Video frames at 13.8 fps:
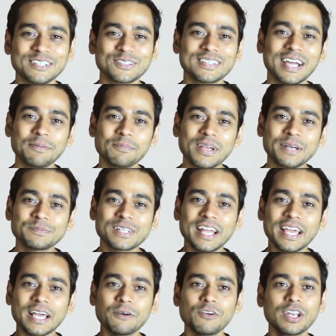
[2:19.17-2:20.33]
So that becomes
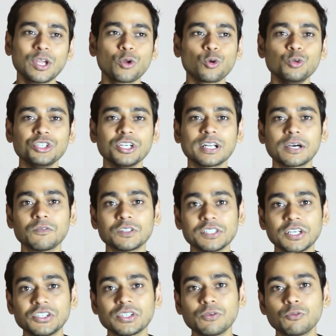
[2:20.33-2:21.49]
like a very crucial
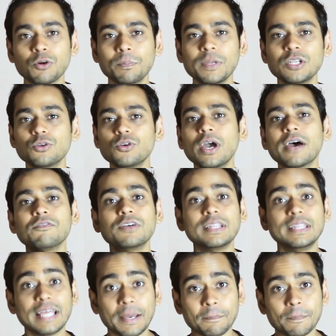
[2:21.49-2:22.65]
conversation for me to have with
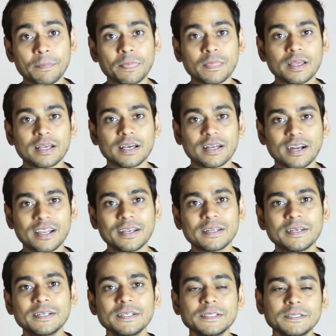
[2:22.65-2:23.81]
them, right?
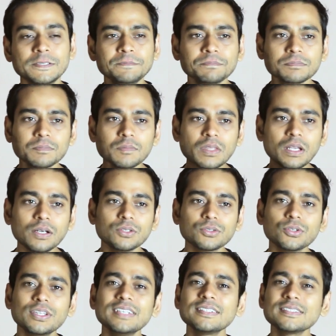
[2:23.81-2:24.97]
So
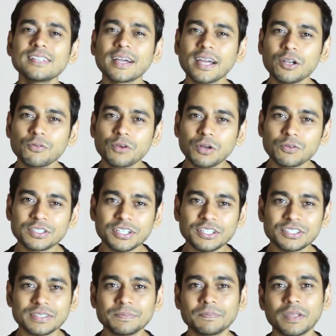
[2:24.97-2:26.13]
this is the kind of
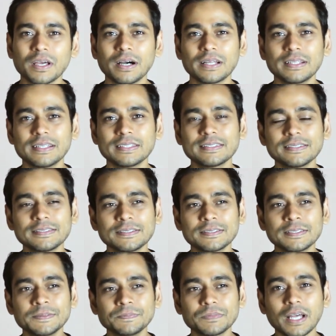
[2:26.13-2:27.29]
conversation. This is
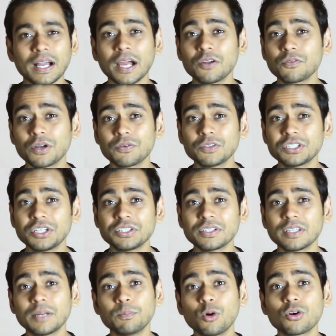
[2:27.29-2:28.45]
the kind of conversation
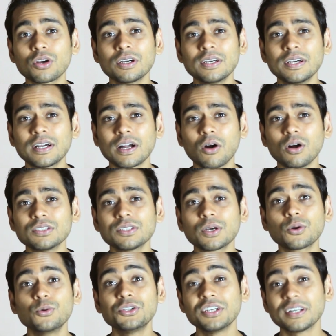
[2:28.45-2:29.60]
that book calls the
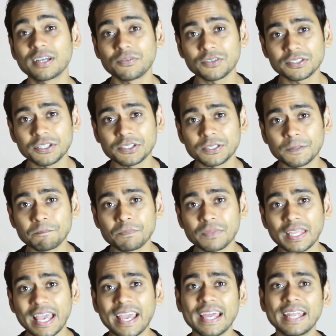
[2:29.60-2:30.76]
crucial conversation.
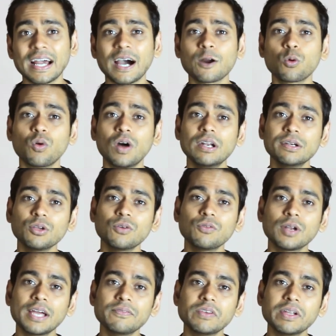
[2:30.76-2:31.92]
And our quality of
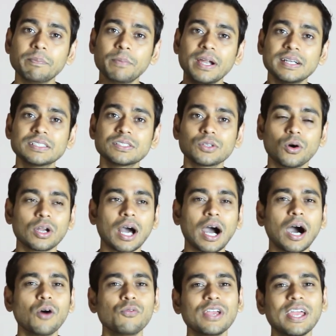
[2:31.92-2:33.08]
life depends on
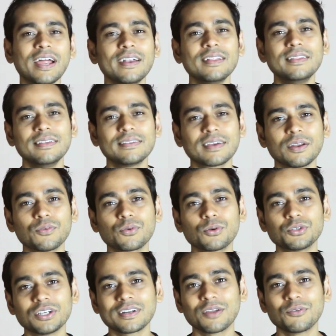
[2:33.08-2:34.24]
how we handle this kind of
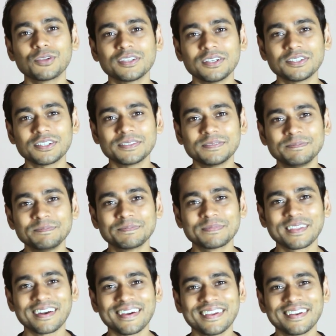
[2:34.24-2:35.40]
crucial conversation,
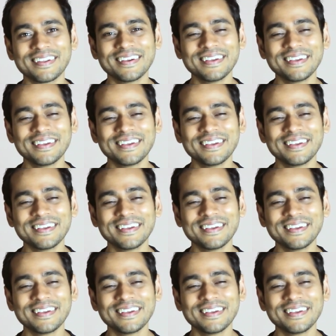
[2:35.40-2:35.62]
right?